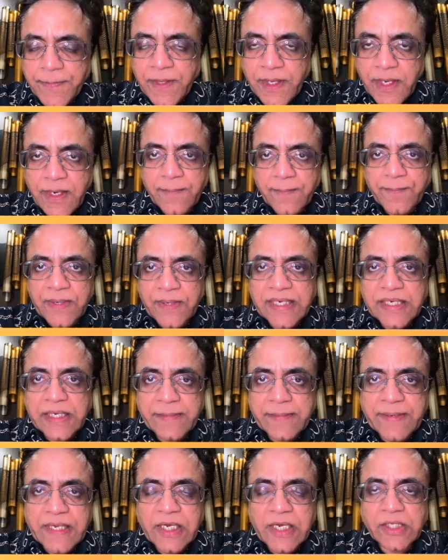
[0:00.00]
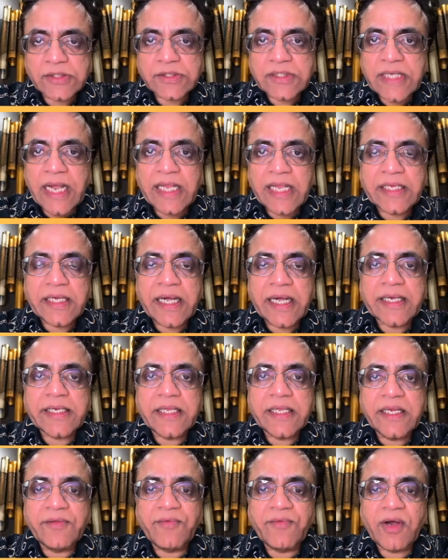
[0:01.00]
completely because I
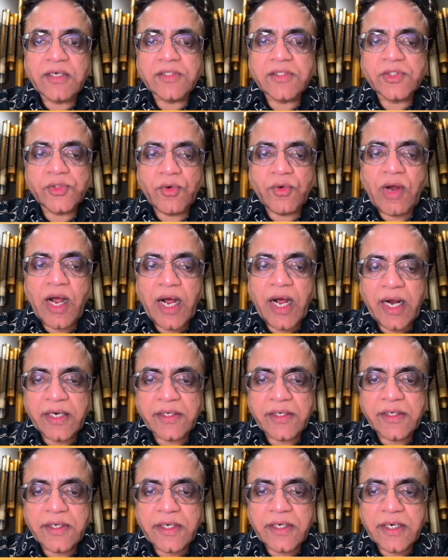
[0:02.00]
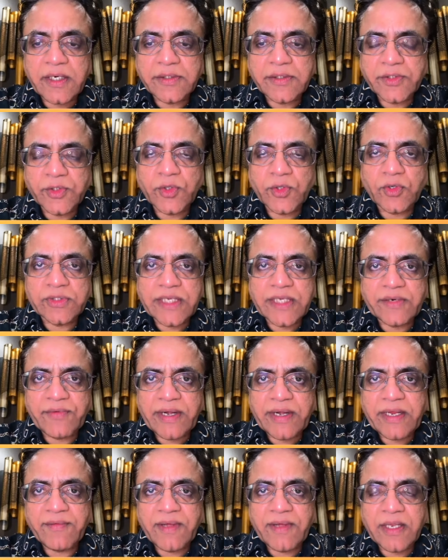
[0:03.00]
really worked so hard. You know that
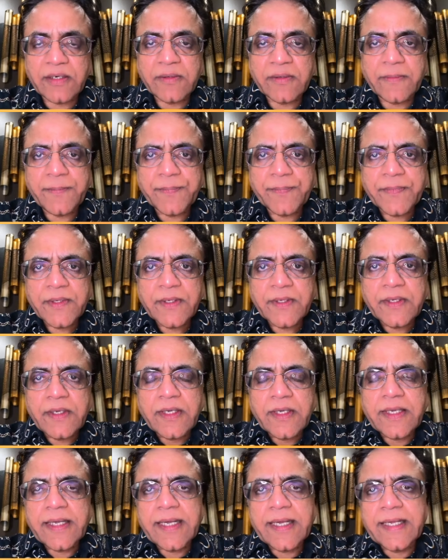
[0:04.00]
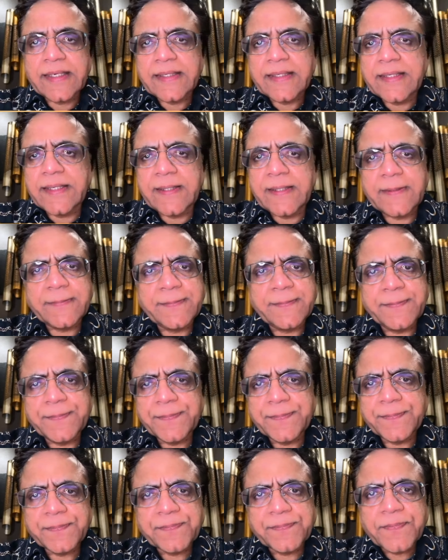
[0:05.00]
very well. And
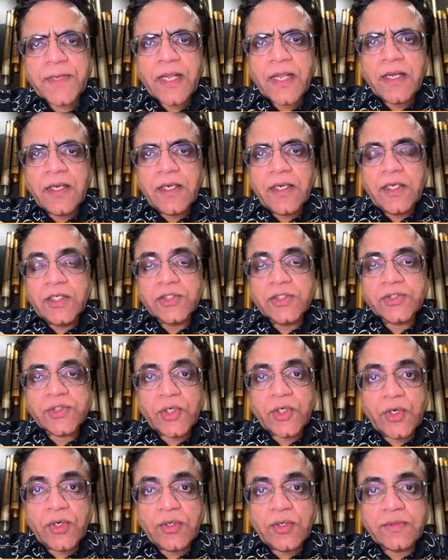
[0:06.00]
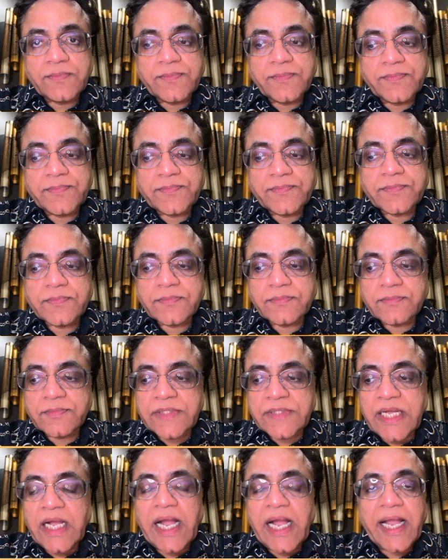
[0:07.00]

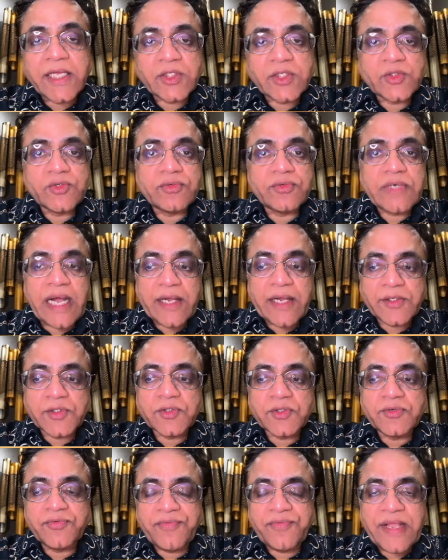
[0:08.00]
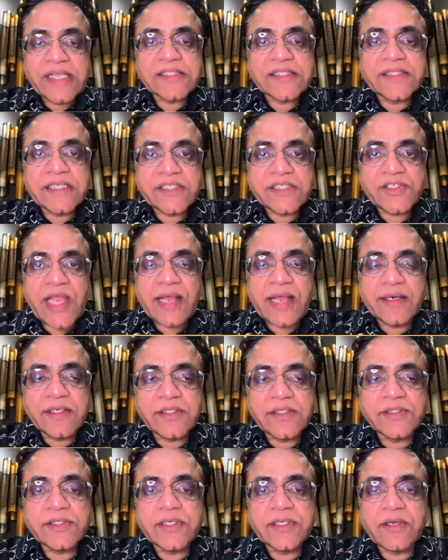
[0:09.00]
I had to face this
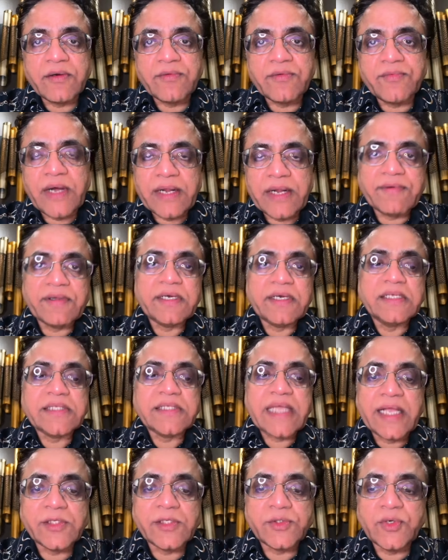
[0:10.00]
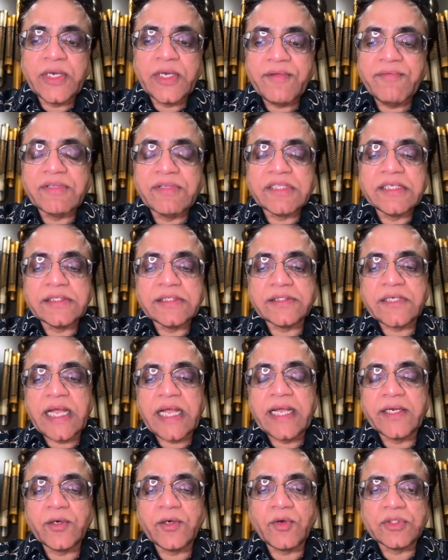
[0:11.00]
challenge, you know, whatever it is, I had to live with it. I
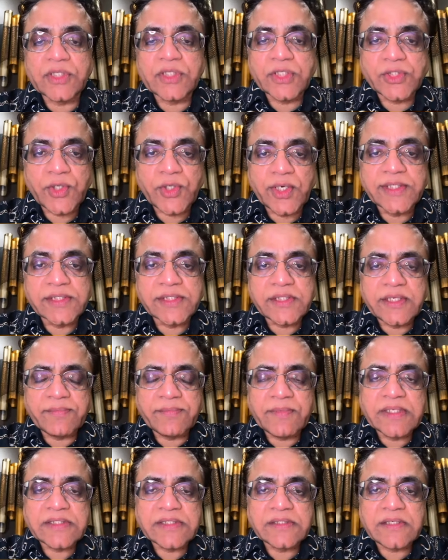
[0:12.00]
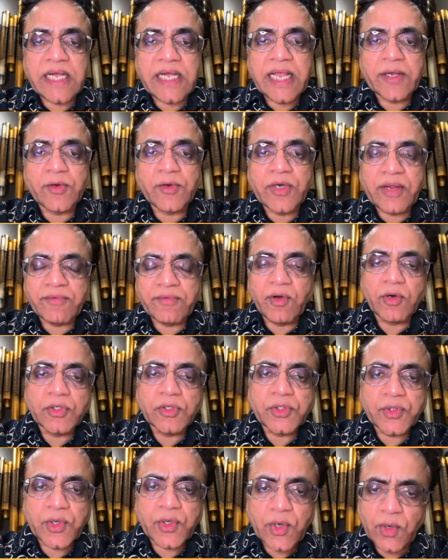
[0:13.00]
had no other choice. It means I could have gone
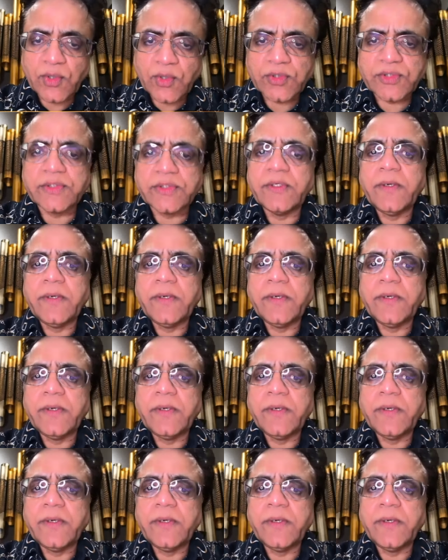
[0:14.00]
to court.